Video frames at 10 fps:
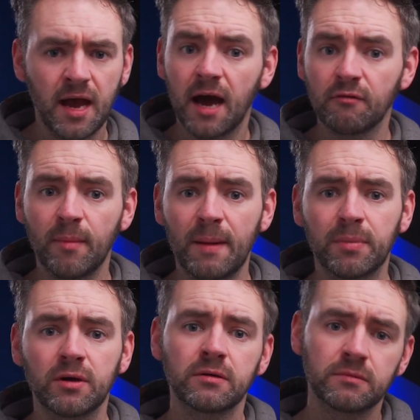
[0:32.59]
And
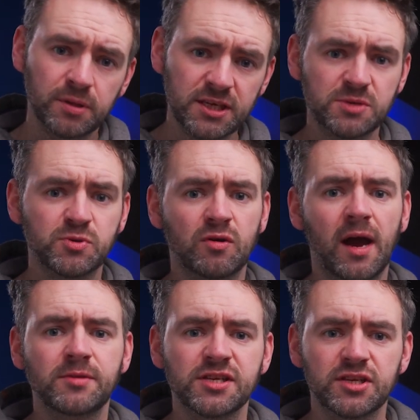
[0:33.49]
remember, please
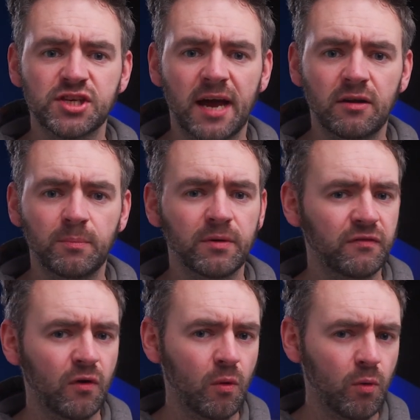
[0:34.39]
subscribe to the channel
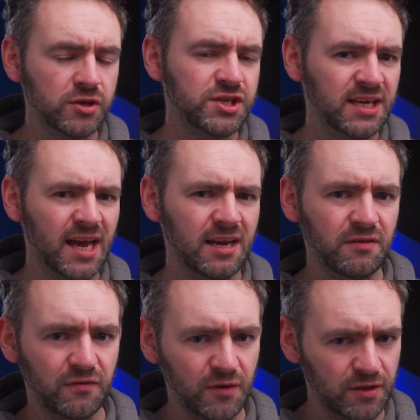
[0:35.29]
before watching any
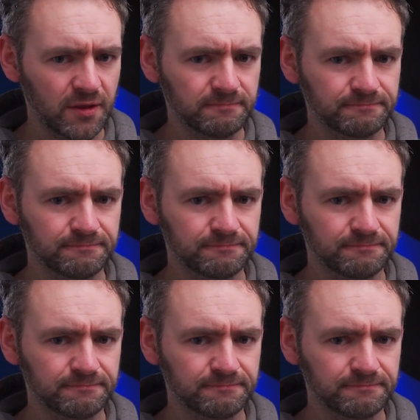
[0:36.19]
further.